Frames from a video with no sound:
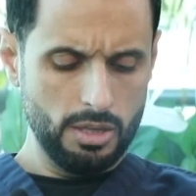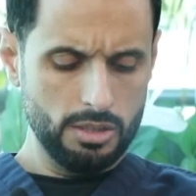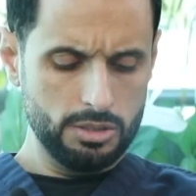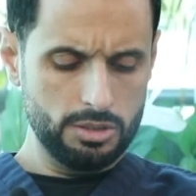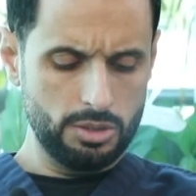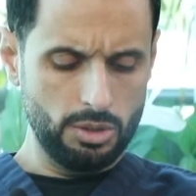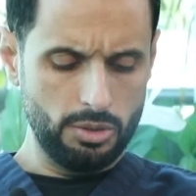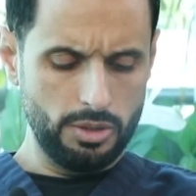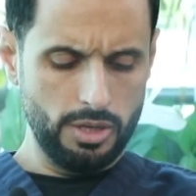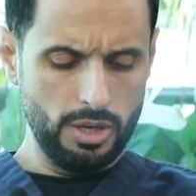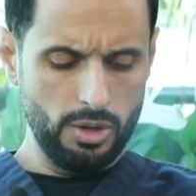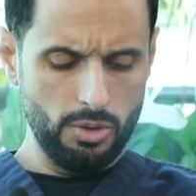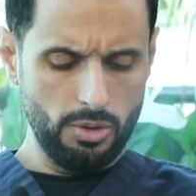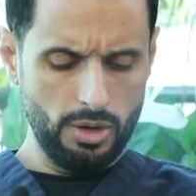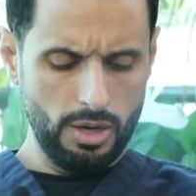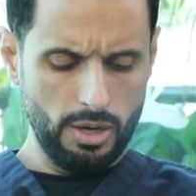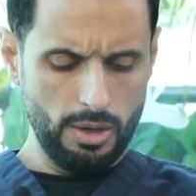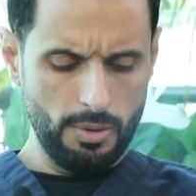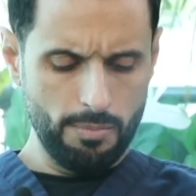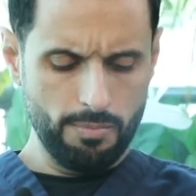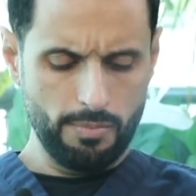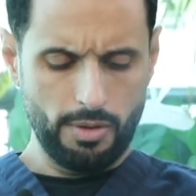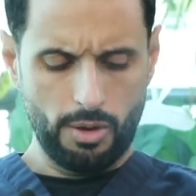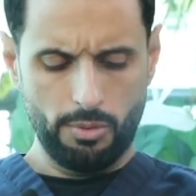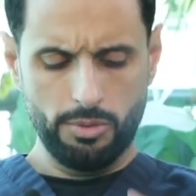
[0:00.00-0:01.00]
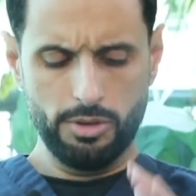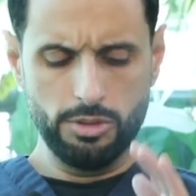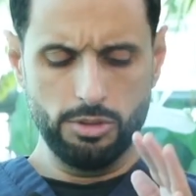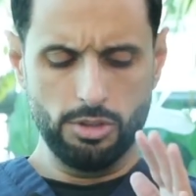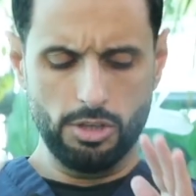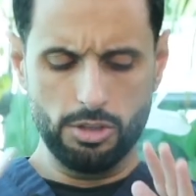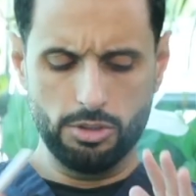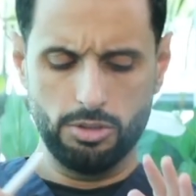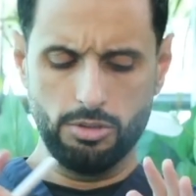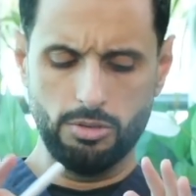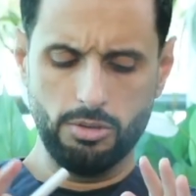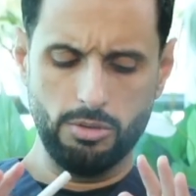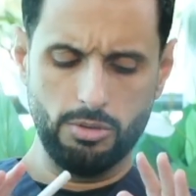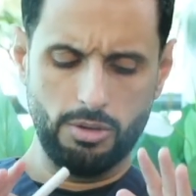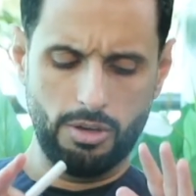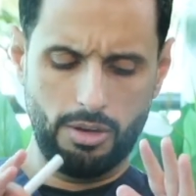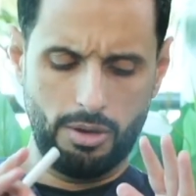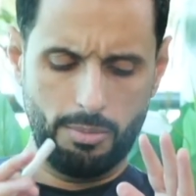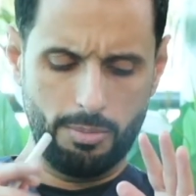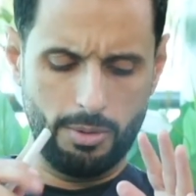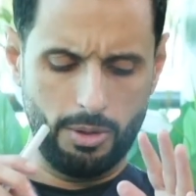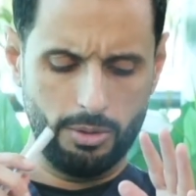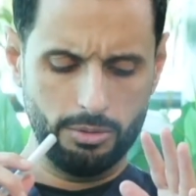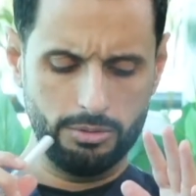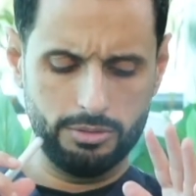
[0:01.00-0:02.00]
So now I want to talk to you
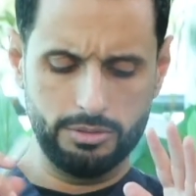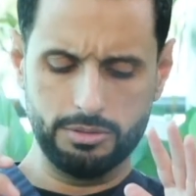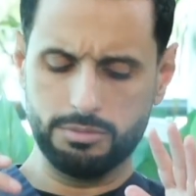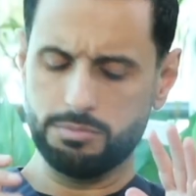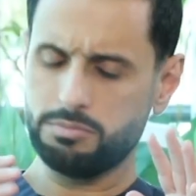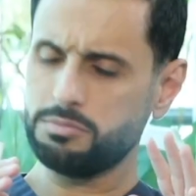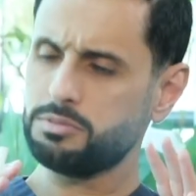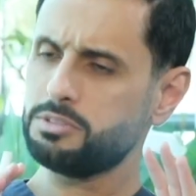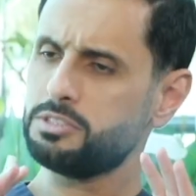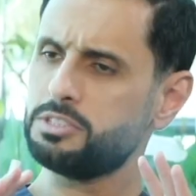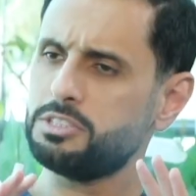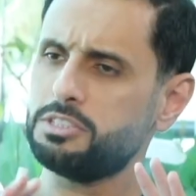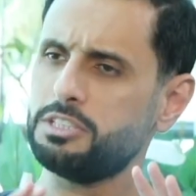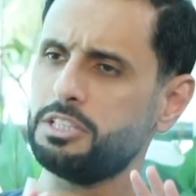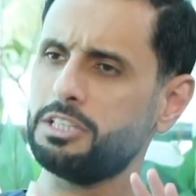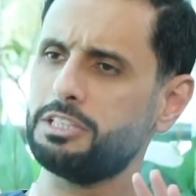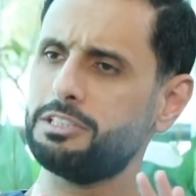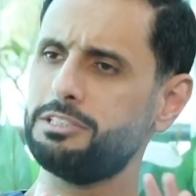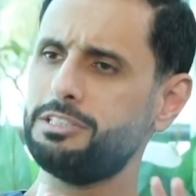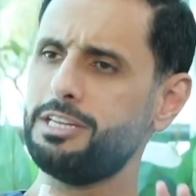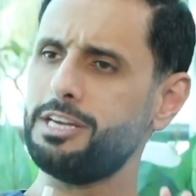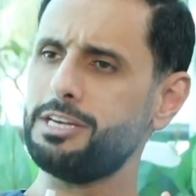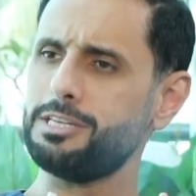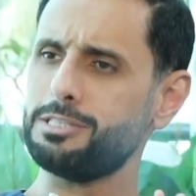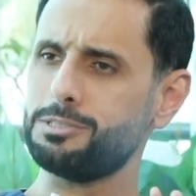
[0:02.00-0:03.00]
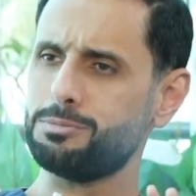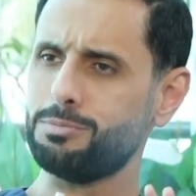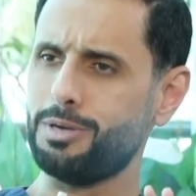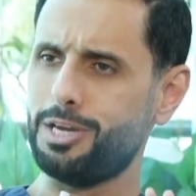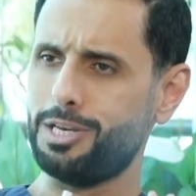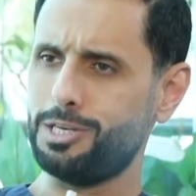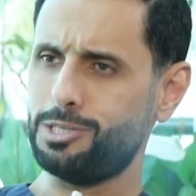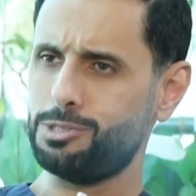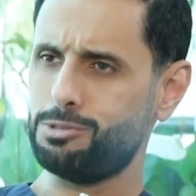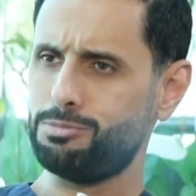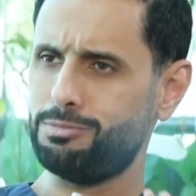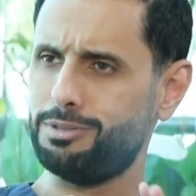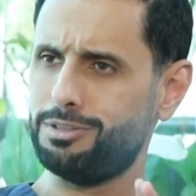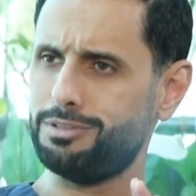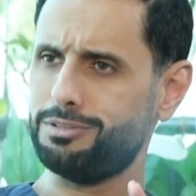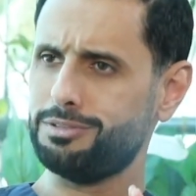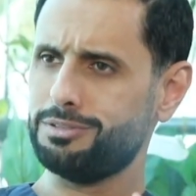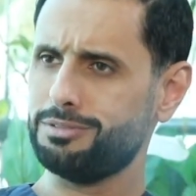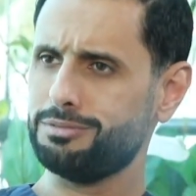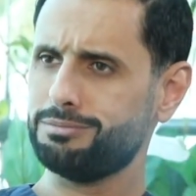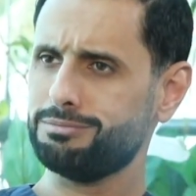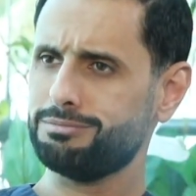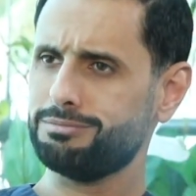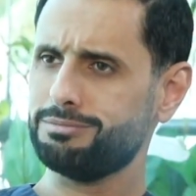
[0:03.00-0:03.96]
about sick days management.